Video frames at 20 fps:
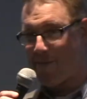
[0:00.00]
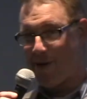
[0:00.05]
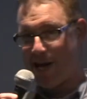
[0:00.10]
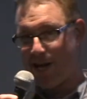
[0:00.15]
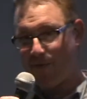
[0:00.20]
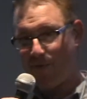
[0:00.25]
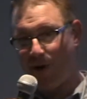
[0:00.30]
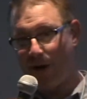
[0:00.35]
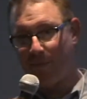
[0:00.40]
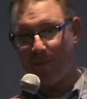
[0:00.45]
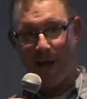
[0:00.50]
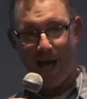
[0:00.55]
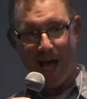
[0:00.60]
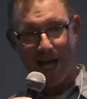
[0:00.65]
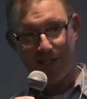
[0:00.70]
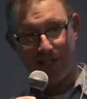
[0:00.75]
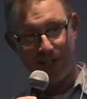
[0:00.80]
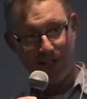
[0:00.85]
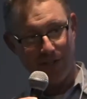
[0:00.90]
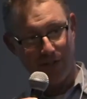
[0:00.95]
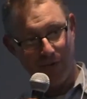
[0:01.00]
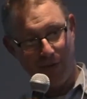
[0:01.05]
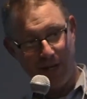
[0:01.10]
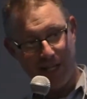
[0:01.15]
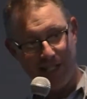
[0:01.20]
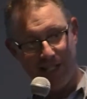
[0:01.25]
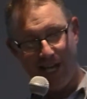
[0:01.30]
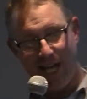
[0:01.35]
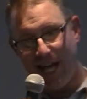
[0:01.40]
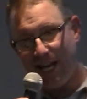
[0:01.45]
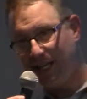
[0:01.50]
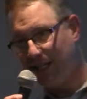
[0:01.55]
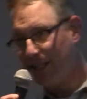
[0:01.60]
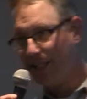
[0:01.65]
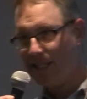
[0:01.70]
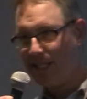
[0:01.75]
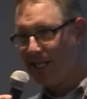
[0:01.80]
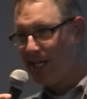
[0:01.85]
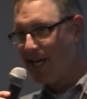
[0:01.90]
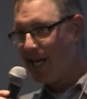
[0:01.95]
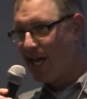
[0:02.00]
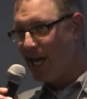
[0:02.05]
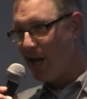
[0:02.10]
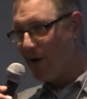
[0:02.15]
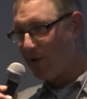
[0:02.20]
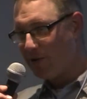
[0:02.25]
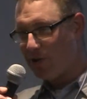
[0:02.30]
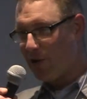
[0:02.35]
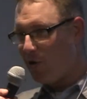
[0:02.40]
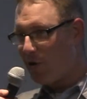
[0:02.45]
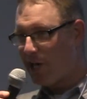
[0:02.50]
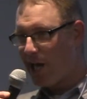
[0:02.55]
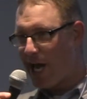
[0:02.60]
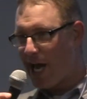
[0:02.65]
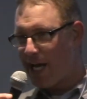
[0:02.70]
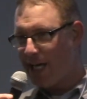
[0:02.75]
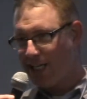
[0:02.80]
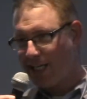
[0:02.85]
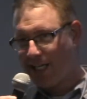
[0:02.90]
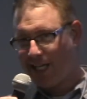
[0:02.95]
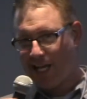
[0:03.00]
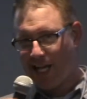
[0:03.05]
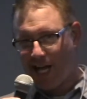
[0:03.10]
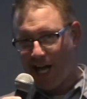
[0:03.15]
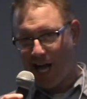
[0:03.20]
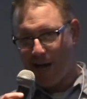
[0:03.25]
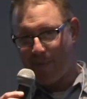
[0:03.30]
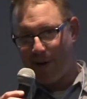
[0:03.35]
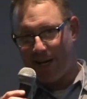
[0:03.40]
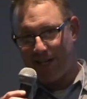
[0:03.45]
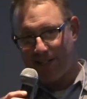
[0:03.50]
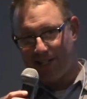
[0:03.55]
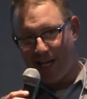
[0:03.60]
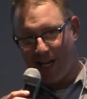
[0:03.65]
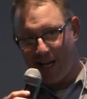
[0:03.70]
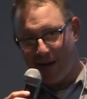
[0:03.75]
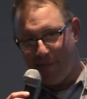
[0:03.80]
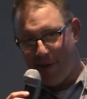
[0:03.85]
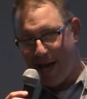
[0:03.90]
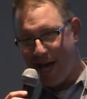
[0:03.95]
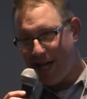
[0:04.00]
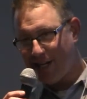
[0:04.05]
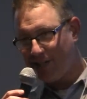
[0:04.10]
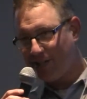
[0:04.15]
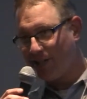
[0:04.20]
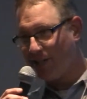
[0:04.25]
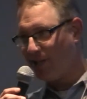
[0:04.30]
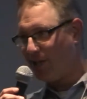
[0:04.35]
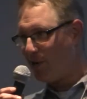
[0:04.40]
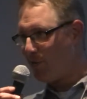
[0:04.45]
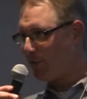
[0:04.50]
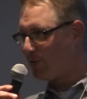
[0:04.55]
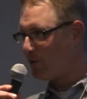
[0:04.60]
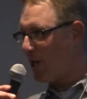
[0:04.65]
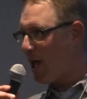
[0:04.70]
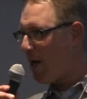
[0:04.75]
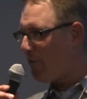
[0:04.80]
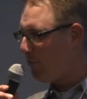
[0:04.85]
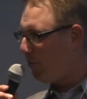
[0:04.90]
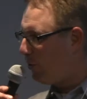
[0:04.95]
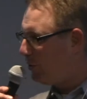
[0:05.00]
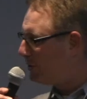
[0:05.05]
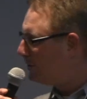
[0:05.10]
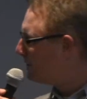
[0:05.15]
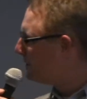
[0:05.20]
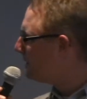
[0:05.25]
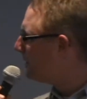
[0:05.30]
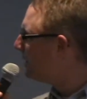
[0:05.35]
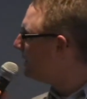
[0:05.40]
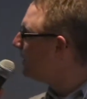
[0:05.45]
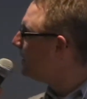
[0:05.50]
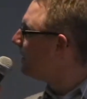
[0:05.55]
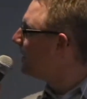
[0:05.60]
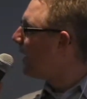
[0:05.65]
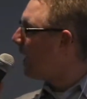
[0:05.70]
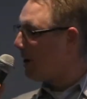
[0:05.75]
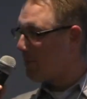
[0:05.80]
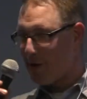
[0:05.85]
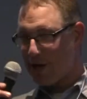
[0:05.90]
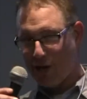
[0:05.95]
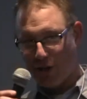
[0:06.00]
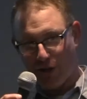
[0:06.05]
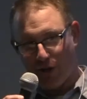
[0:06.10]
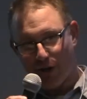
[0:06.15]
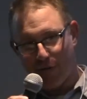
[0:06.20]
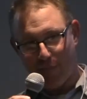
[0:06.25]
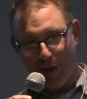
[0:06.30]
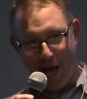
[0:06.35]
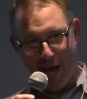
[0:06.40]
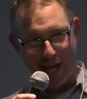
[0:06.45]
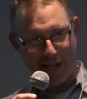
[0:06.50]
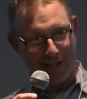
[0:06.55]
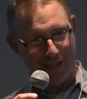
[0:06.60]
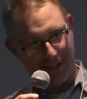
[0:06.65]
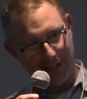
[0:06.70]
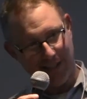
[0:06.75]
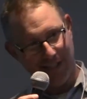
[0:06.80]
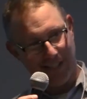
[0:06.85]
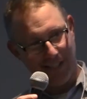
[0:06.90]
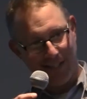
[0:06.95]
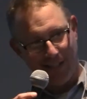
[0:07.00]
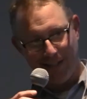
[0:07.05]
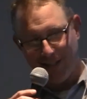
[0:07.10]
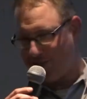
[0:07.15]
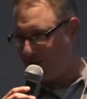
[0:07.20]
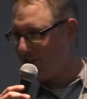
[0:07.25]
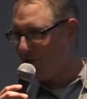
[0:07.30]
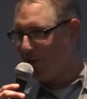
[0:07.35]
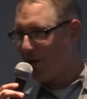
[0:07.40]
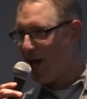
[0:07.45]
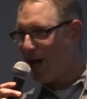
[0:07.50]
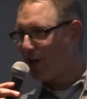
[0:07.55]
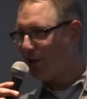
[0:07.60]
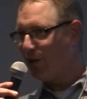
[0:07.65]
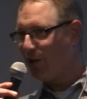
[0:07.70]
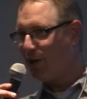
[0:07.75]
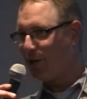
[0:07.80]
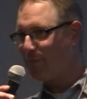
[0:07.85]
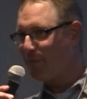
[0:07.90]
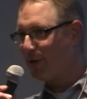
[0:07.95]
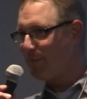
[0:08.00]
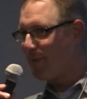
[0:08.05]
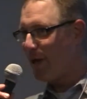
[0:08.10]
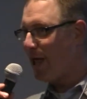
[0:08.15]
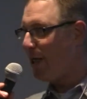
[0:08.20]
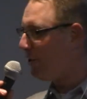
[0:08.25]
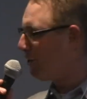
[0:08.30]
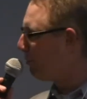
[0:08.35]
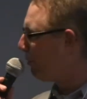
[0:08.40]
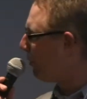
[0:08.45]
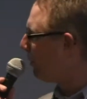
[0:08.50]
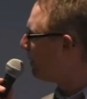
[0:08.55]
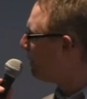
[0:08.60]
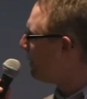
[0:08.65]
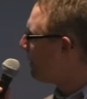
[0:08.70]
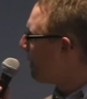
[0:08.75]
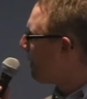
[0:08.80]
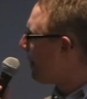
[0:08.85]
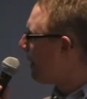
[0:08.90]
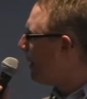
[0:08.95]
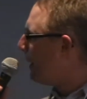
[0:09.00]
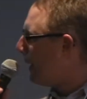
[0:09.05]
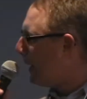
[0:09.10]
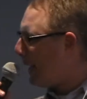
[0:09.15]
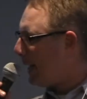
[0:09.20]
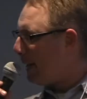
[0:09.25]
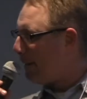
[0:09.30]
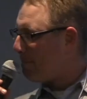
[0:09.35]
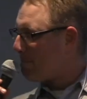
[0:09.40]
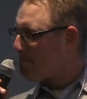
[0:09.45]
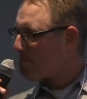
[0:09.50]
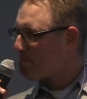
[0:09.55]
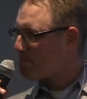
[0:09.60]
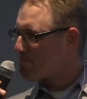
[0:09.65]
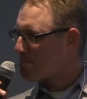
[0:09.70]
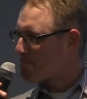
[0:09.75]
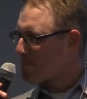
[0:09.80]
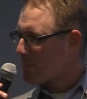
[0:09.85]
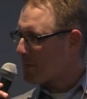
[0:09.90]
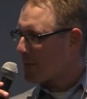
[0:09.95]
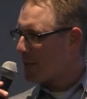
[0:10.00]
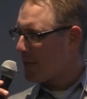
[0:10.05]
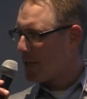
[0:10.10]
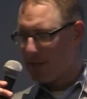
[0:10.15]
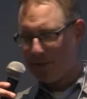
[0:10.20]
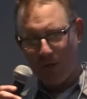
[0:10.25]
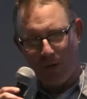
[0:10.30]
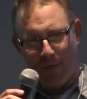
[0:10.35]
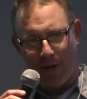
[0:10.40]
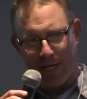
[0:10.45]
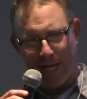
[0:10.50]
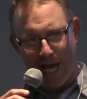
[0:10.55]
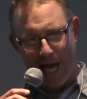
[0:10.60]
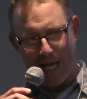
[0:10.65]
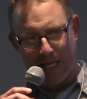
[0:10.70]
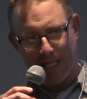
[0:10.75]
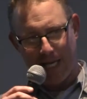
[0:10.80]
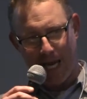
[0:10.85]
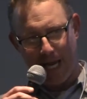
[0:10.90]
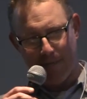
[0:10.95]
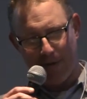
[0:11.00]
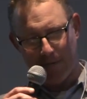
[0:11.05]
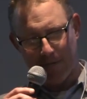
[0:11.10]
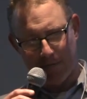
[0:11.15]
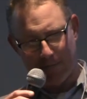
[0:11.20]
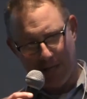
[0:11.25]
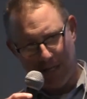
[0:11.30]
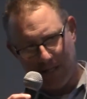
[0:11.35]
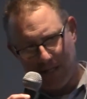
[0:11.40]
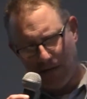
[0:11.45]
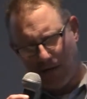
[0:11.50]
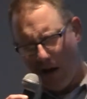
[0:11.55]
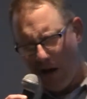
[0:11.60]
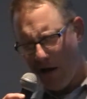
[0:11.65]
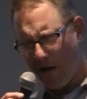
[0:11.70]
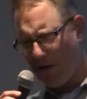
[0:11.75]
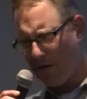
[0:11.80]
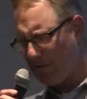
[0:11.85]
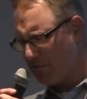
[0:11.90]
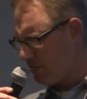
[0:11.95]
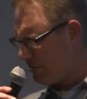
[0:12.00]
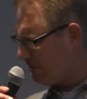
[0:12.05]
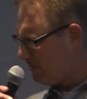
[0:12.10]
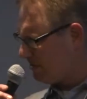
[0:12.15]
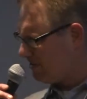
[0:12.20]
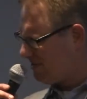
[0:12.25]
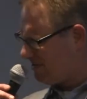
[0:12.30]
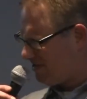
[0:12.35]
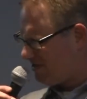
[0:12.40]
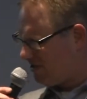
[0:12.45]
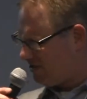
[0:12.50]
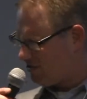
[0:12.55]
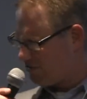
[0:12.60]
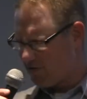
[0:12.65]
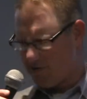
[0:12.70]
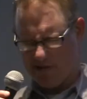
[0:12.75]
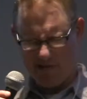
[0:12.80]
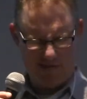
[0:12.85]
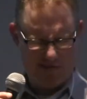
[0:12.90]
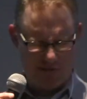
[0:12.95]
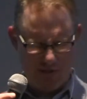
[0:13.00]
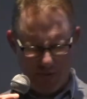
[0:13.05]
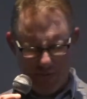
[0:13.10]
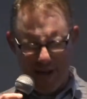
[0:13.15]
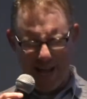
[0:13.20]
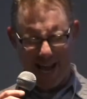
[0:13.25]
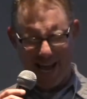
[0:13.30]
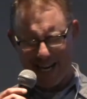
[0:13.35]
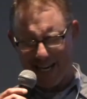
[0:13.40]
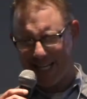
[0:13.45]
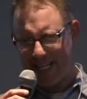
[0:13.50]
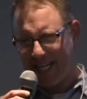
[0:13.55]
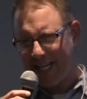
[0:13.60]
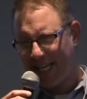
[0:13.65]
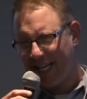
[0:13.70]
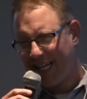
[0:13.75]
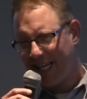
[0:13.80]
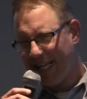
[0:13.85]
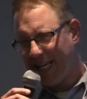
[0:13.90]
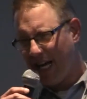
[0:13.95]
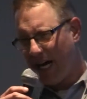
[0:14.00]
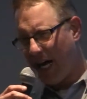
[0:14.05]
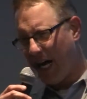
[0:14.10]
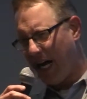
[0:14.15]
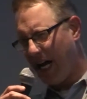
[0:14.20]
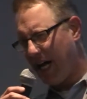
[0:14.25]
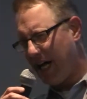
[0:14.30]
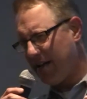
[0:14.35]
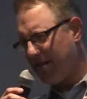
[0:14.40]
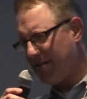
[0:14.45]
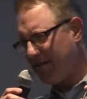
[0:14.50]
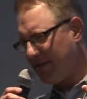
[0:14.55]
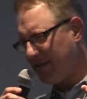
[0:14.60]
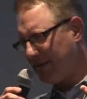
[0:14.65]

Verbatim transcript: I made one batch in 2010. It was okay. I made a second batch. It was awful. I made a third batch. Still not good, but palatable. Um, and so my dad came up to me and said, Oh, those weren't too bad. Uh,